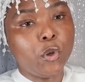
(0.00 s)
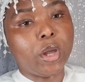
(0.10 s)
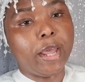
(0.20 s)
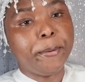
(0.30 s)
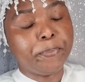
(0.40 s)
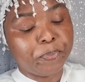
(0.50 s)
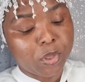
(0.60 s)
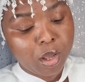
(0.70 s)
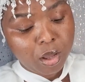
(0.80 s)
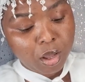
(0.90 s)
Okay.
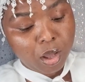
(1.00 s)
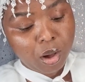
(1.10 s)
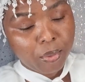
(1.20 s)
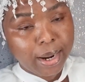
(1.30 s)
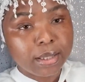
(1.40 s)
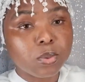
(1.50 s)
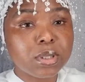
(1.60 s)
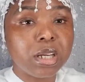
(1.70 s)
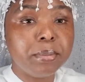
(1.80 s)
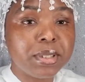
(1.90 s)
All right.
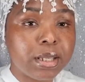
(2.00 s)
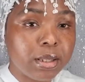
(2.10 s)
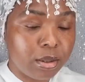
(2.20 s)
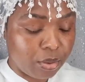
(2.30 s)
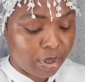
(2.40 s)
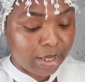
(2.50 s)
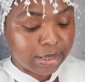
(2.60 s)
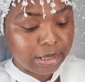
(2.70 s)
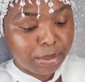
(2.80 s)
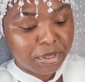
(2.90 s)
What time is it? All
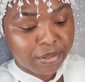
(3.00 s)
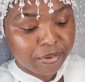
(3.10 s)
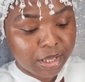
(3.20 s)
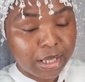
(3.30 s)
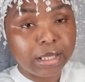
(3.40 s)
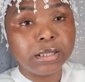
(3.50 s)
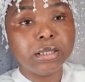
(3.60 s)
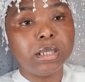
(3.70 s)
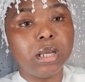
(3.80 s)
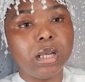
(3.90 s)
right. Let me see if I can.